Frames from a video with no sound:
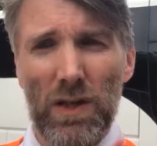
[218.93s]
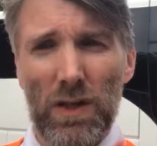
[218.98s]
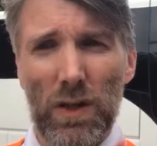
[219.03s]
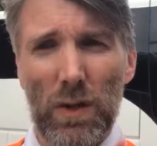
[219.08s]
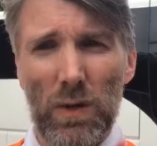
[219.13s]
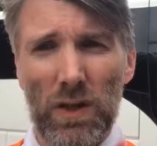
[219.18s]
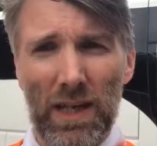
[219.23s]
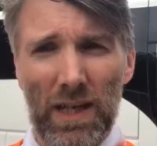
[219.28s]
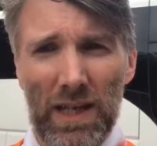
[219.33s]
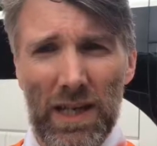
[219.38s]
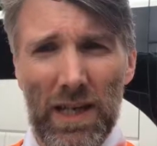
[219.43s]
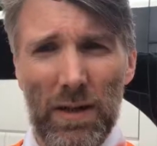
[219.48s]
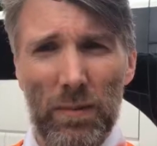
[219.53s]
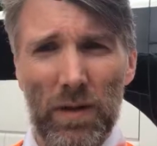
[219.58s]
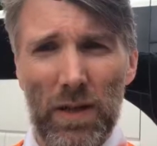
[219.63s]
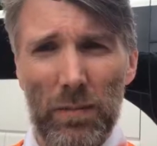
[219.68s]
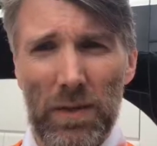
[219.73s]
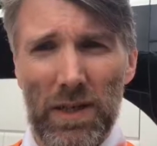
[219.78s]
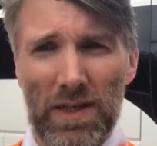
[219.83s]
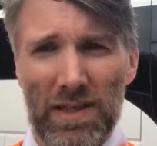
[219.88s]
You can
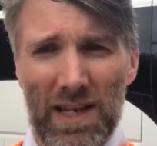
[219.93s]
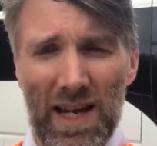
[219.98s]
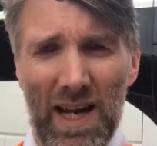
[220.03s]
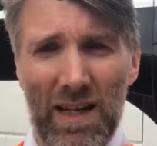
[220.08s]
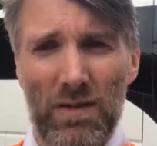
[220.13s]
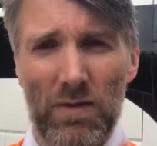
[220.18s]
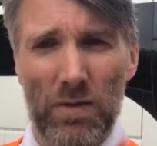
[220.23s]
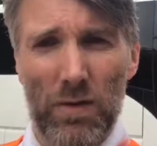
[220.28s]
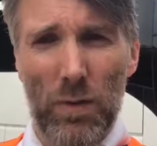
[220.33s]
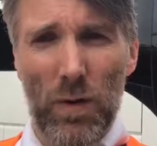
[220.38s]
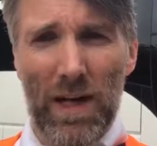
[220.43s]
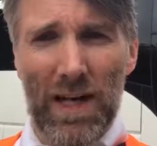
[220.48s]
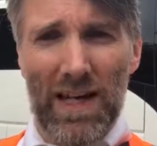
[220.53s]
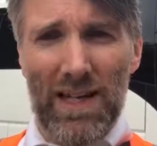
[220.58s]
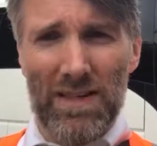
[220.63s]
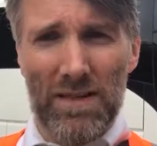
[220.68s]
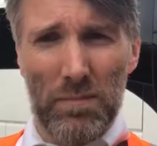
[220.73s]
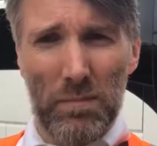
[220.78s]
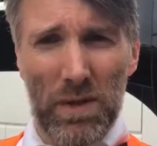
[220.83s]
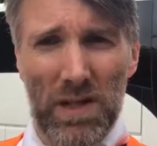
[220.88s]
email me at andrew
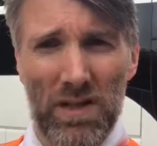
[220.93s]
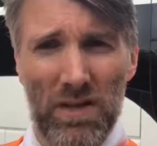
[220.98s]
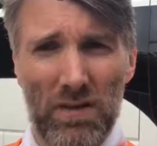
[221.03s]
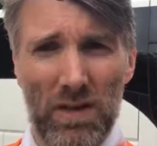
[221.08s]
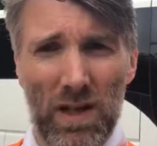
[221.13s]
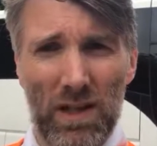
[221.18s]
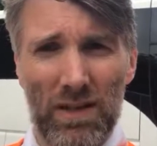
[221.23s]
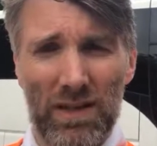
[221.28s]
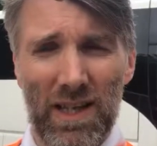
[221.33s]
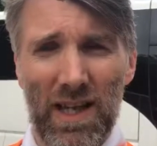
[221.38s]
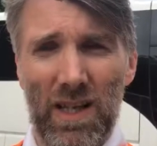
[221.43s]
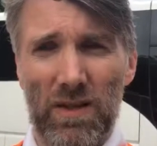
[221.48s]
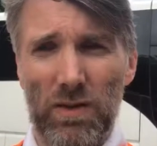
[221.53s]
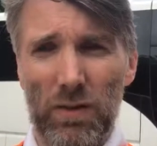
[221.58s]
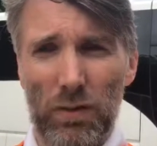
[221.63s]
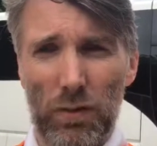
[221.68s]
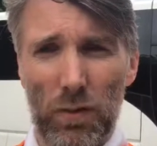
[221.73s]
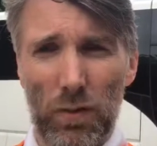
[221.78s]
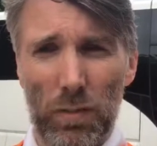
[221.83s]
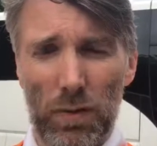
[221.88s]
at
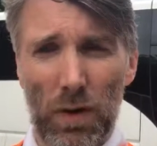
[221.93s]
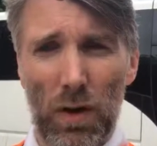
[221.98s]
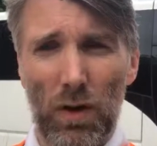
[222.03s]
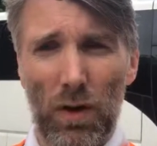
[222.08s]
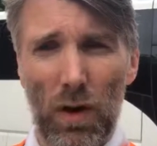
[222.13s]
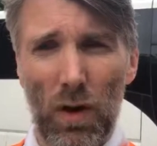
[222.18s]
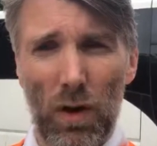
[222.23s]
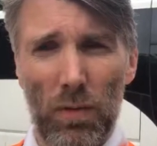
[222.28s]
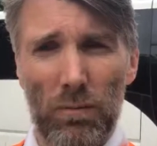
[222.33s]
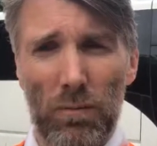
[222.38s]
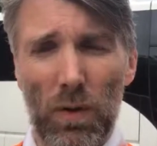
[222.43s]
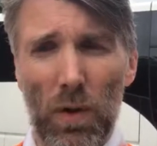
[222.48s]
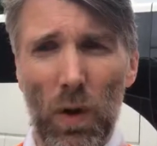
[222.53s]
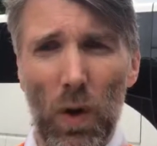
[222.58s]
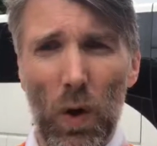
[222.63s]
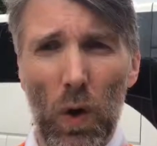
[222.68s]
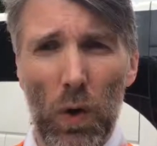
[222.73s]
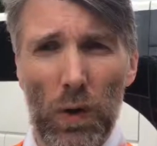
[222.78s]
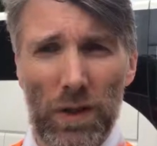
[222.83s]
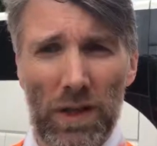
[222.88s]
mistral-group.com
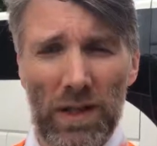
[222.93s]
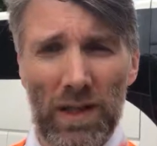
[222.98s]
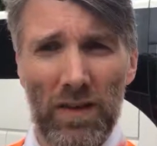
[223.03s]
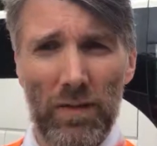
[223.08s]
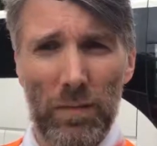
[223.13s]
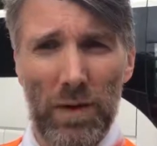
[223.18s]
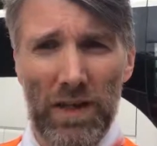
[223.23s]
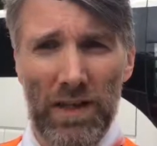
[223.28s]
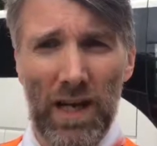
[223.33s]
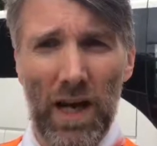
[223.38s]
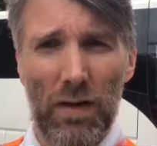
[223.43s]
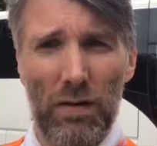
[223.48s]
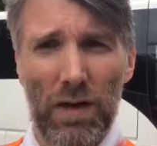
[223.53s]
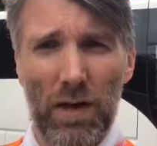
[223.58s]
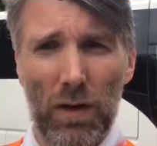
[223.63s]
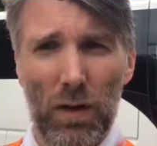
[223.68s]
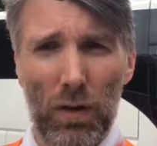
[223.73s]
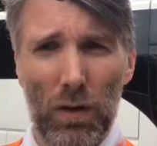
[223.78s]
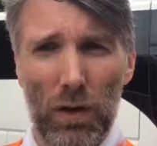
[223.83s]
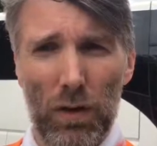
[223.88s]
or you can give me a direct
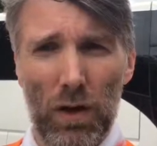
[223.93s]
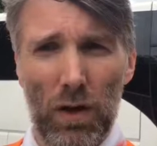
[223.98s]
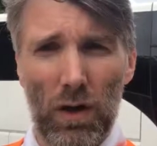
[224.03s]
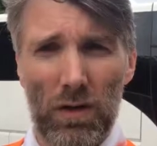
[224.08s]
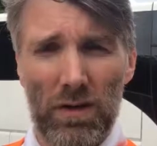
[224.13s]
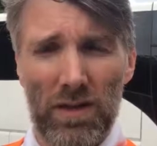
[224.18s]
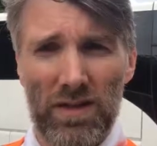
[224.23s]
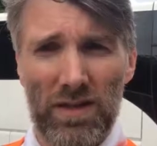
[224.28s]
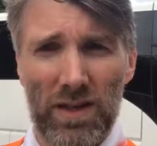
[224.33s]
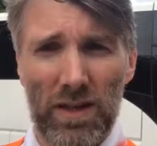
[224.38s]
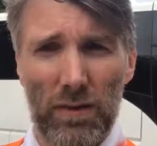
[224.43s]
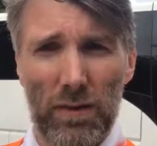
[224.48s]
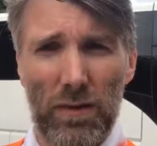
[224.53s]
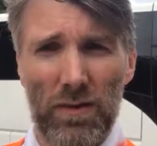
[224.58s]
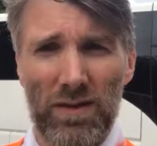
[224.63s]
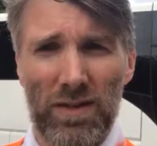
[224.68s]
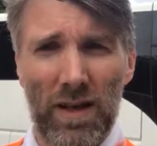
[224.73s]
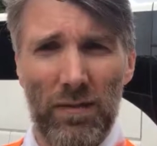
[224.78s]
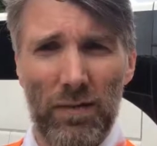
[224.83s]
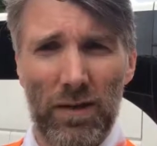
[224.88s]
call on
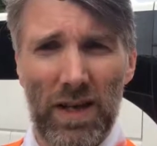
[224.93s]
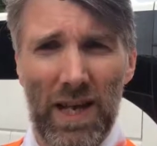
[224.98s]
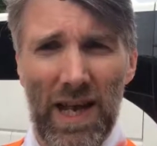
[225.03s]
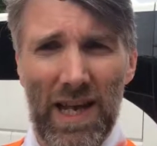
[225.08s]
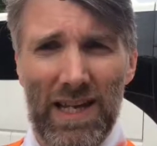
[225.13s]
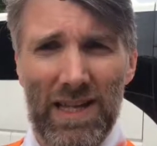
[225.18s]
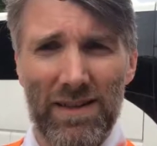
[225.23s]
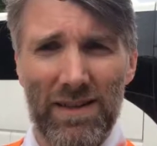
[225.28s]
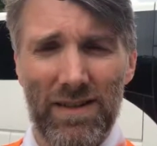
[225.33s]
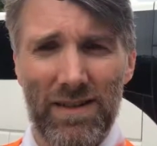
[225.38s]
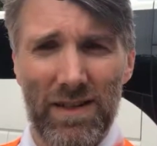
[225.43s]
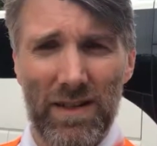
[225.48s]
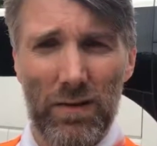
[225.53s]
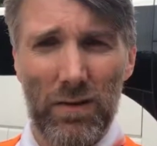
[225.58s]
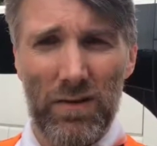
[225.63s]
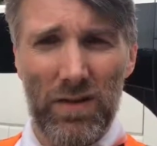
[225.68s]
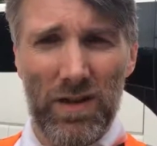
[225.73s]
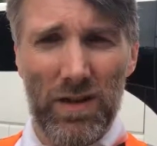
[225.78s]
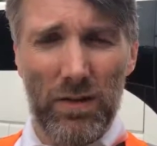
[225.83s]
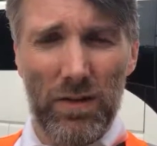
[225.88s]

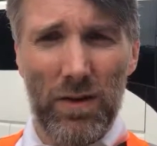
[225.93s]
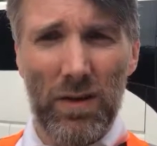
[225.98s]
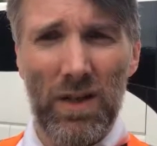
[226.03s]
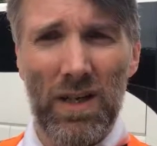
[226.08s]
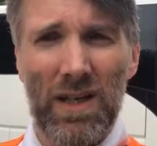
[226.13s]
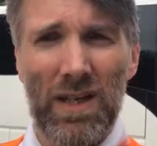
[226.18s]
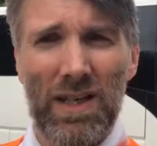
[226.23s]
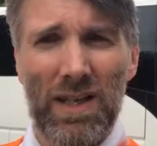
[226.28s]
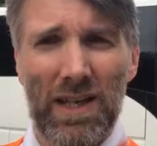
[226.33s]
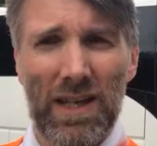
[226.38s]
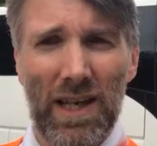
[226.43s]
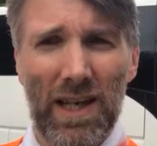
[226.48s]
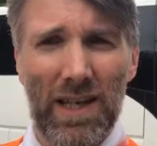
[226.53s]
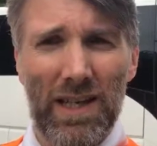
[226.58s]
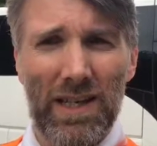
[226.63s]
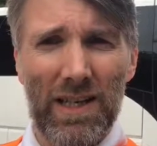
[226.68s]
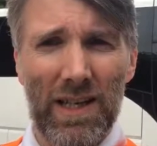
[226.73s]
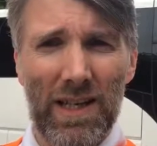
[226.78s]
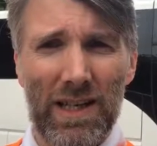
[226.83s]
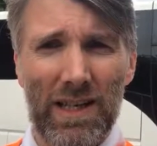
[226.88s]
07800
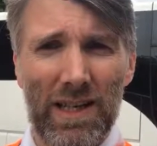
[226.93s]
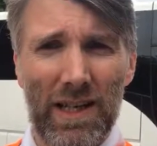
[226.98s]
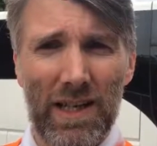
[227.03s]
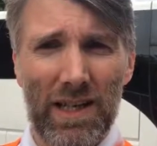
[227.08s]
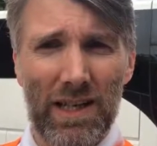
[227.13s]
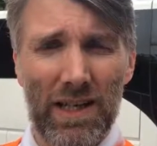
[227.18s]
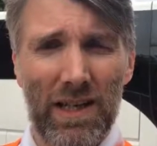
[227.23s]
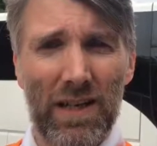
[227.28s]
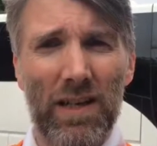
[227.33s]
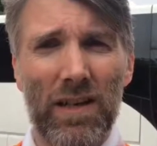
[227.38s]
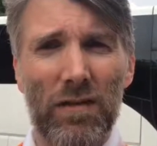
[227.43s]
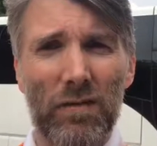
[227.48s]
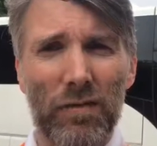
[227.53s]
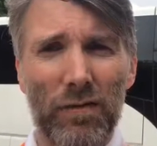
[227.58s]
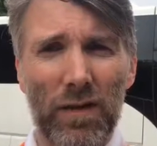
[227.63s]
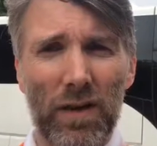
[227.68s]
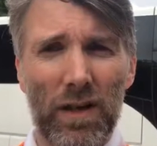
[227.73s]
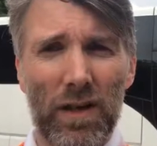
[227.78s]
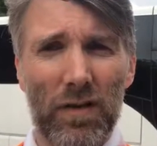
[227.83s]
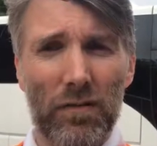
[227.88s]
999
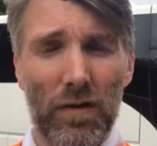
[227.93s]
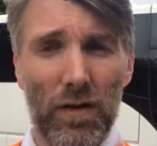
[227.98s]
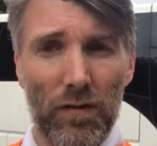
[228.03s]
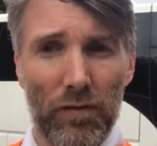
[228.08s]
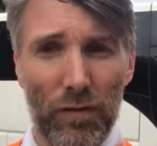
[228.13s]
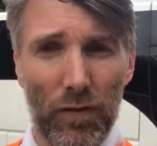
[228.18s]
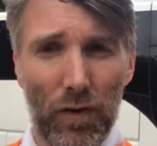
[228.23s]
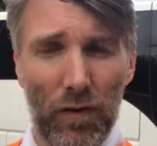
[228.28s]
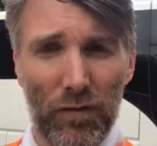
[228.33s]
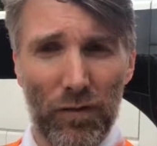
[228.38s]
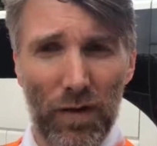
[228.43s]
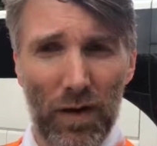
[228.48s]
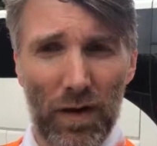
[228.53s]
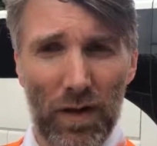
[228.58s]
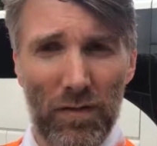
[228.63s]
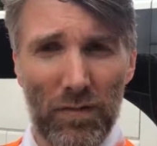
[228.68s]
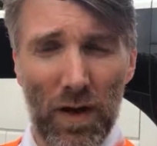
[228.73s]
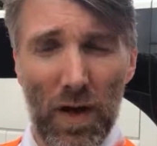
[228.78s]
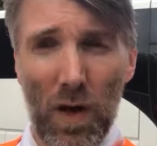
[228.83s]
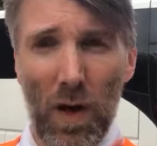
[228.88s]

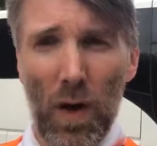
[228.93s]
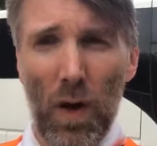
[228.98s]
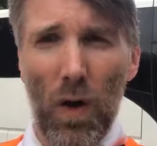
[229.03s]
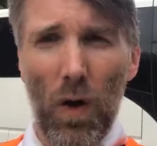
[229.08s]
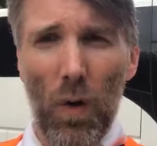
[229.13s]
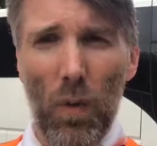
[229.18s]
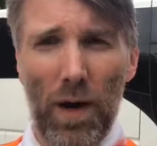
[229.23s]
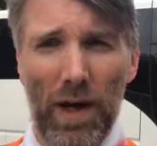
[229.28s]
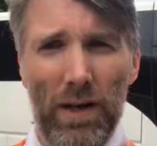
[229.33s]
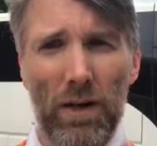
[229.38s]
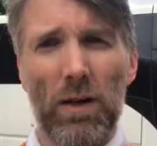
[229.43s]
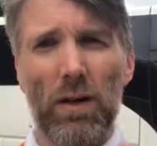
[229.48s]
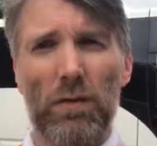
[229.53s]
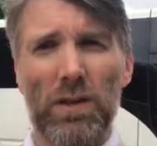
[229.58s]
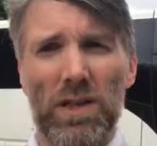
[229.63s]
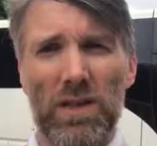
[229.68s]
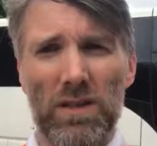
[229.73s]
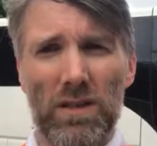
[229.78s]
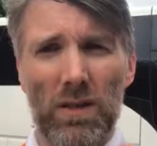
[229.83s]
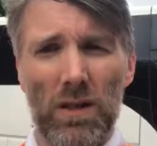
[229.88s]
545 or why not
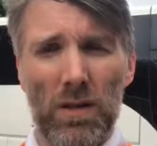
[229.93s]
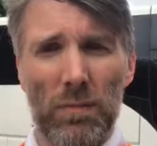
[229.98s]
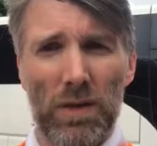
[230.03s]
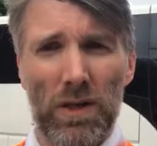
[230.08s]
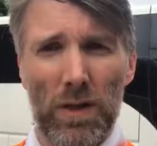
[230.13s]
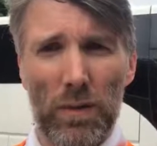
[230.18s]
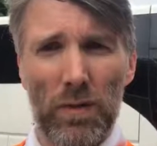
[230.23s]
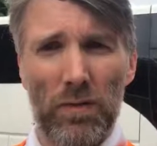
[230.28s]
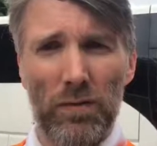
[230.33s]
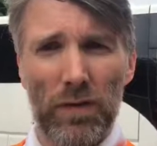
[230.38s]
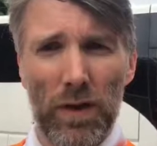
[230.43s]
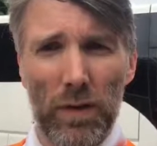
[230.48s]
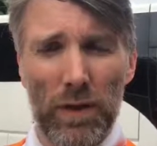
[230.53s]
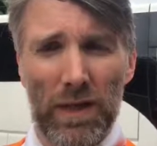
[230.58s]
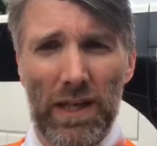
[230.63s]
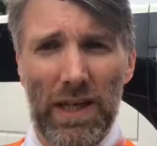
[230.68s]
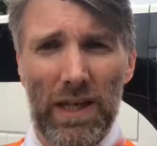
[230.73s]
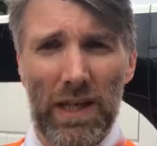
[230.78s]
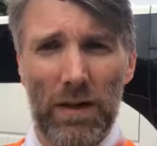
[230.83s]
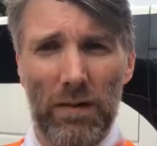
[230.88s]
arrange to come and do a
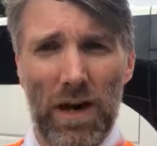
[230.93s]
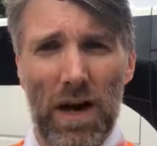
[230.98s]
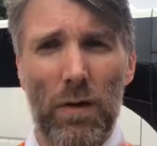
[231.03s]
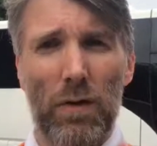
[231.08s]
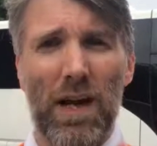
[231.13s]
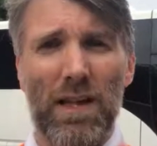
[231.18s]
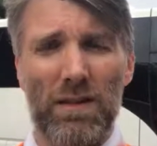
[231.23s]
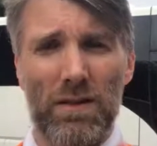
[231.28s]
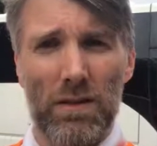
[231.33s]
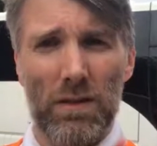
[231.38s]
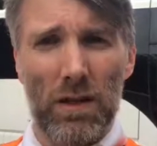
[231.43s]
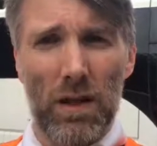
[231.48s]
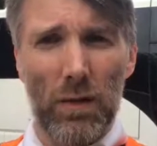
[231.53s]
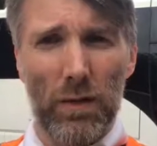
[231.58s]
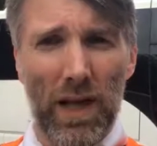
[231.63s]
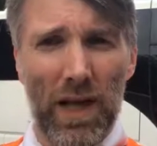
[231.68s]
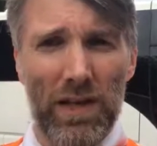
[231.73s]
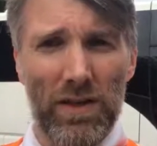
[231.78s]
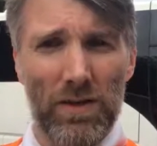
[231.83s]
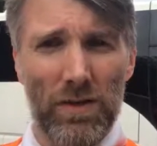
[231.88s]
viewing here at our Anston
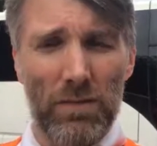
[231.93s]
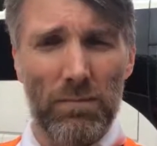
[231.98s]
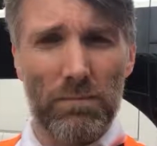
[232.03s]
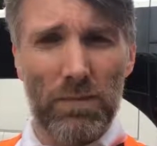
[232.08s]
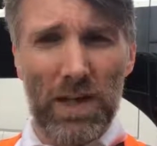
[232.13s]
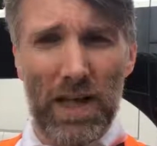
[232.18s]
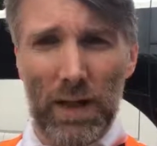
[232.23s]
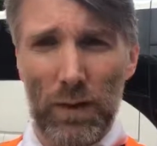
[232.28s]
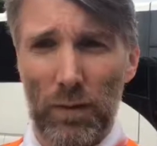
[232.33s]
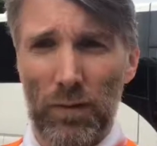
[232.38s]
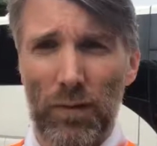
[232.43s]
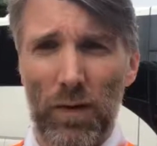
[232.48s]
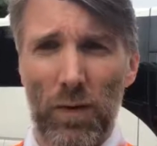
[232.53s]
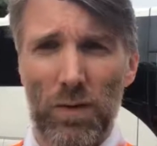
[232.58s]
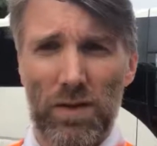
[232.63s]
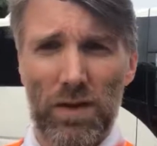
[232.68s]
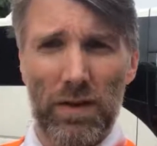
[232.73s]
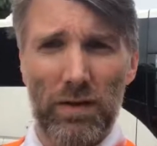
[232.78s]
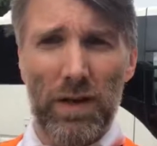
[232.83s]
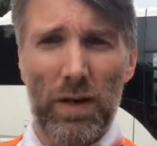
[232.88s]
location. I look
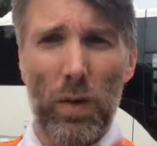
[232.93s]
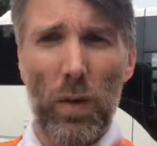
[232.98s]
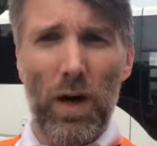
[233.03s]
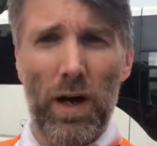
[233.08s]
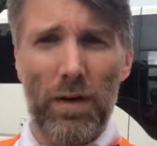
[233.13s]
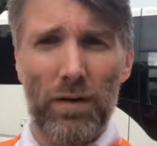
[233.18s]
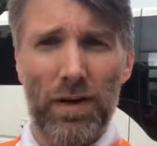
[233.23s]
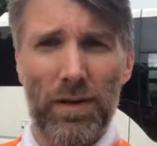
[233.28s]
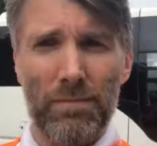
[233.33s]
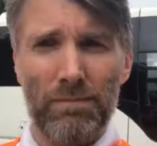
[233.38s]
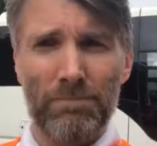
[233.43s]
forward to your inquiry.